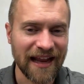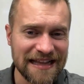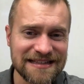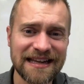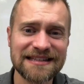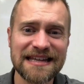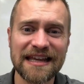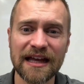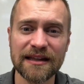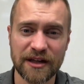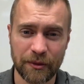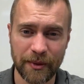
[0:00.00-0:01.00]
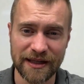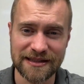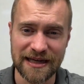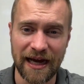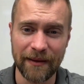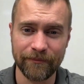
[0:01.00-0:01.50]
that's going to take you a little bit of
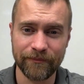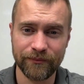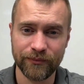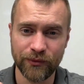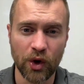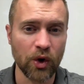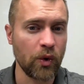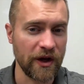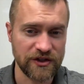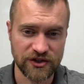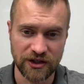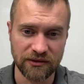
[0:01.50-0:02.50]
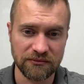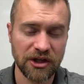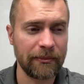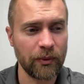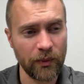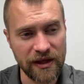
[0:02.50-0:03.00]
time. No question. A
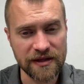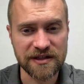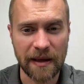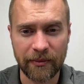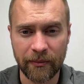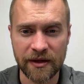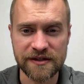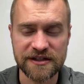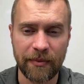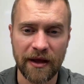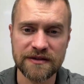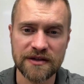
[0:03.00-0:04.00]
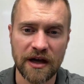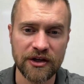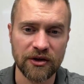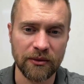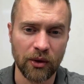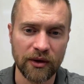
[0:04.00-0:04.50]
couple weeks, couple months, depends on
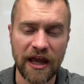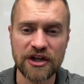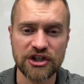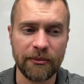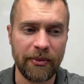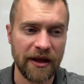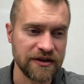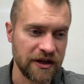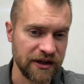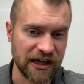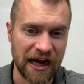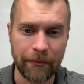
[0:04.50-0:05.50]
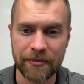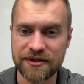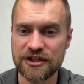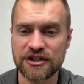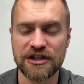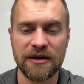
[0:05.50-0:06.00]
your location, depends on the
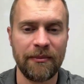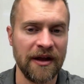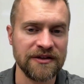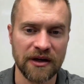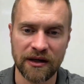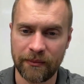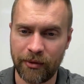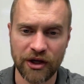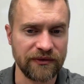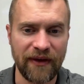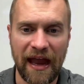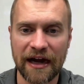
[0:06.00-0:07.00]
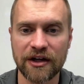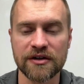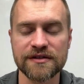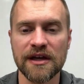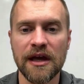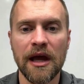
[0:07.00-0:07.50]
competition, depends on a bunch of
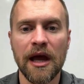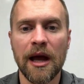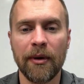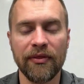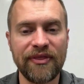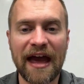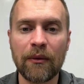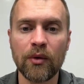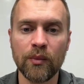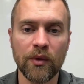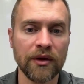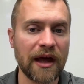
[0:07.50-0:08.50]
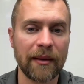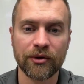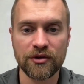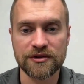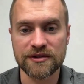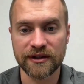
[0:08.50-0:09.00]
factors. But that one will not
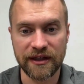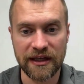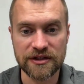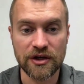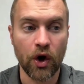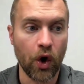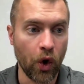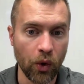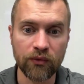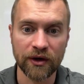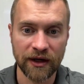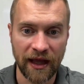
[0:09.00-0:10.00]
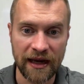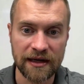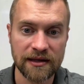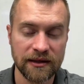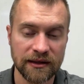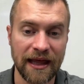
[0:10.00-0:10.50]
produce leads overnight
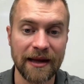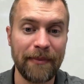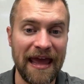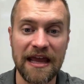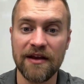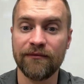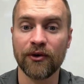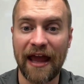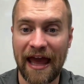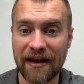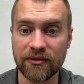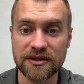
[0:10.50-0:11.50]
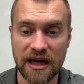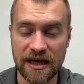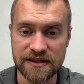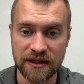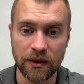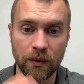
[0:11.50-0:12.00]
like paying for
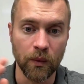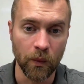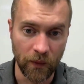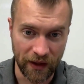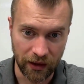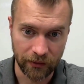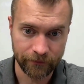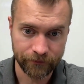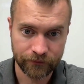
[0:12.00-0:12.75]
advertising will.